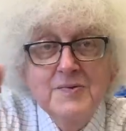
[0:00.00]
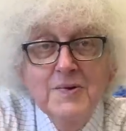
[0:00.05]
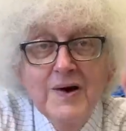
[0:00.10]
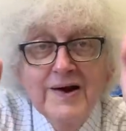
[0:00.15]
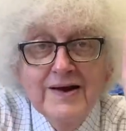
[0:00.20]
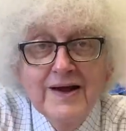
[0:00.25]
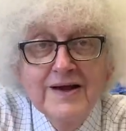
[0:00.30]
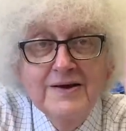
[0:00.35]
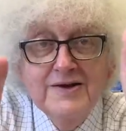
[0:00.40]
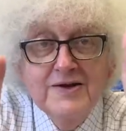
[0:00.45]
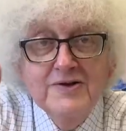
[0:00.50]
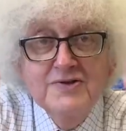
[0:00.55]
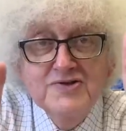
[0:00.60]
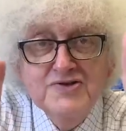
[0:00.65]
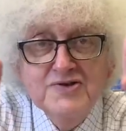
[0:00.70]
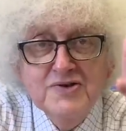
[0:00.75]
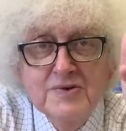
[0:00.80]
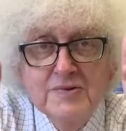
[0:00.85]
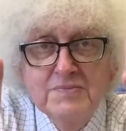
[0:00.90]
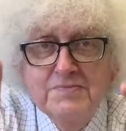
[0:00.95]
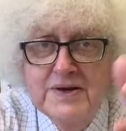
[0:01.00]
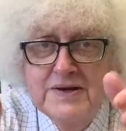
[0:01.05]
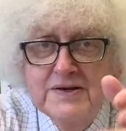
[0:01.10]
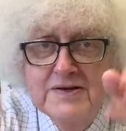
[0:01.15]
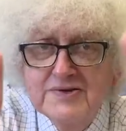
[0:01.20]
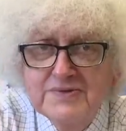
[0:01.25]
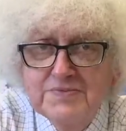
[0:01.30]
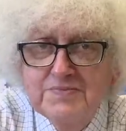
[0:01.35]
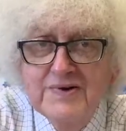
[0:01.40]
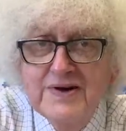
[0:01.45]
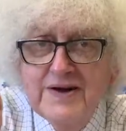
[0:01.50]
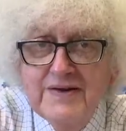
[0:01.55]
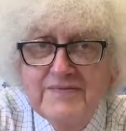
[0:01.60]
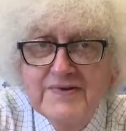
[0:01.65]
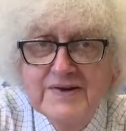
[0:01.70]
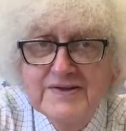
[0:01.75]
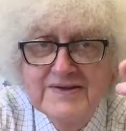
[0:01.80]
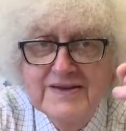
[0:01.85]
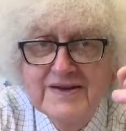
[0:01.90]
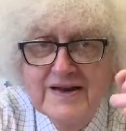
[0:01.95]
quite unusual because
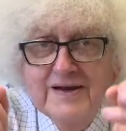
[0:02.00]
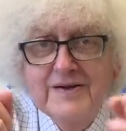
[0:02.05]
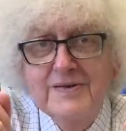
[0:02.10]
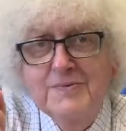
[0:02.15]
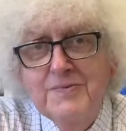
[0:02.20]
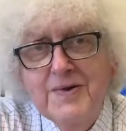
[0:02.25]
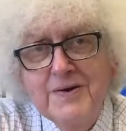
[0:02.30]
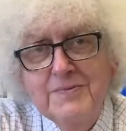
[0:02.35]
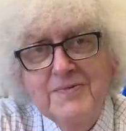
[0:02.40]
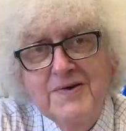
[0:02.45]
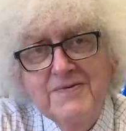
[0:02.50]
previously when